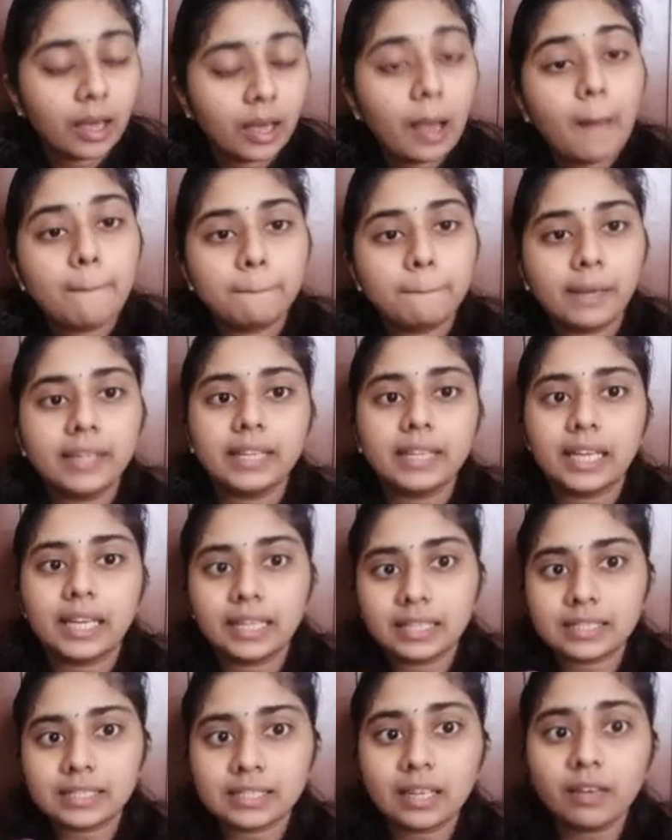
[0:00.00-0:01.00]
but it is
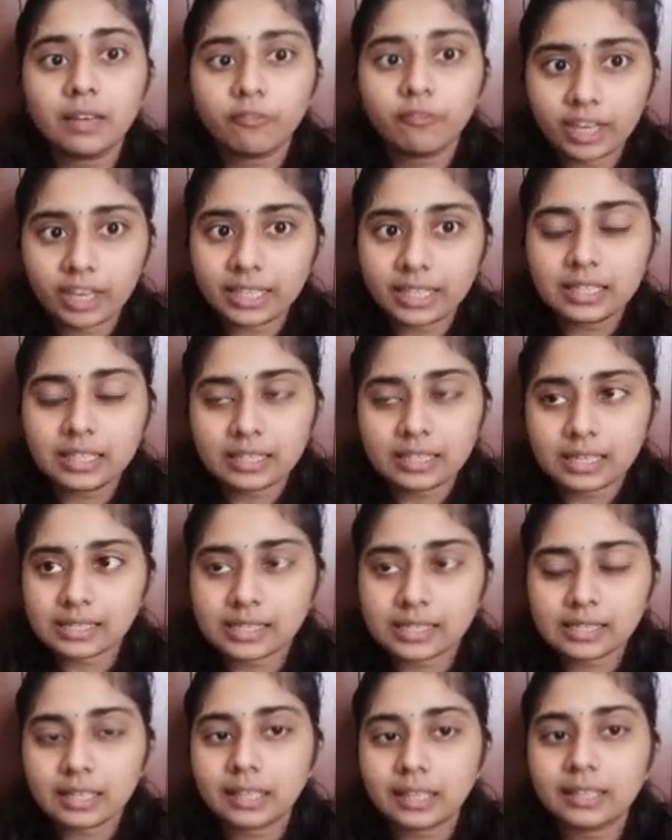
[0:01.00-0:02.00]
a very
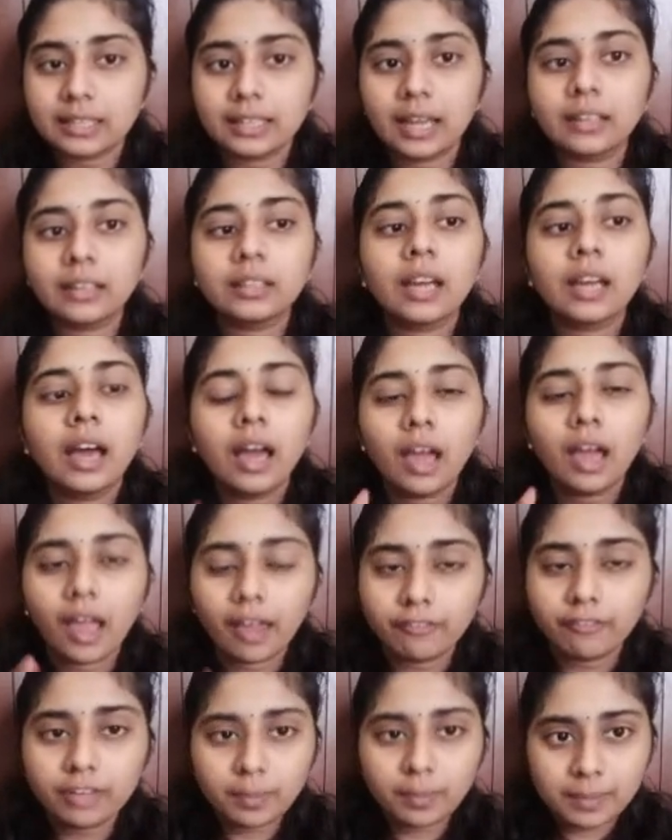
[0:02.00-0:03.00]
necessary that every
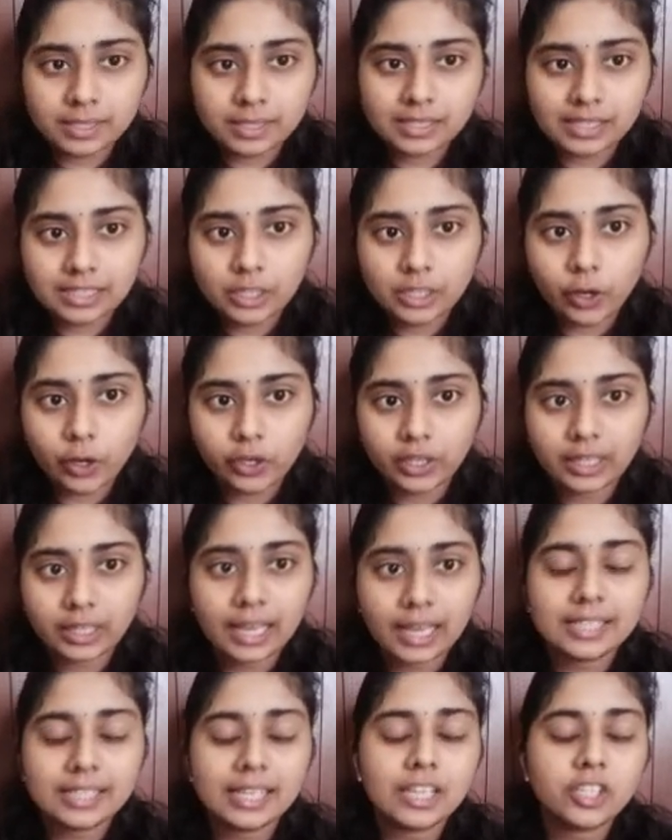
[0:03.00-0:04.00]
business
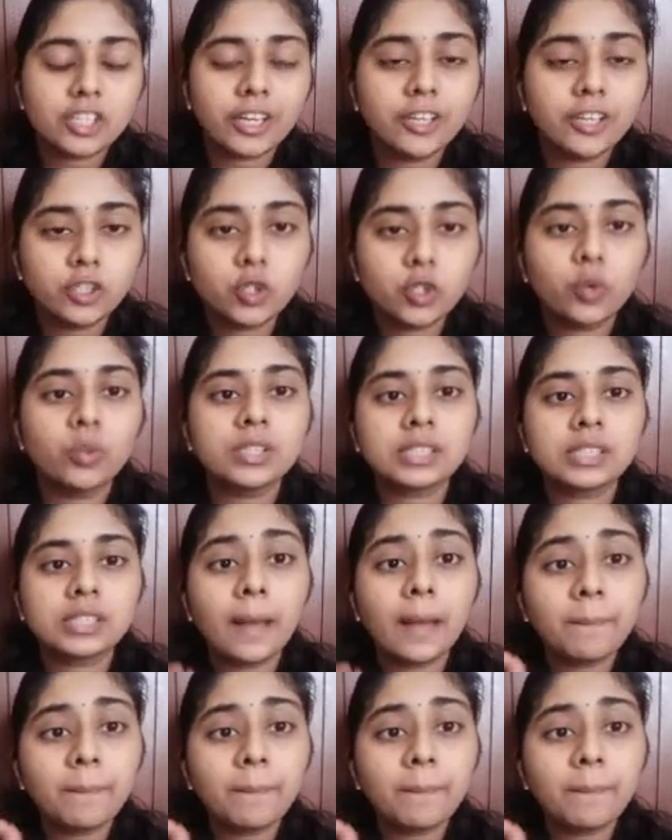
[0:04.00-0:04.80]
organization choose the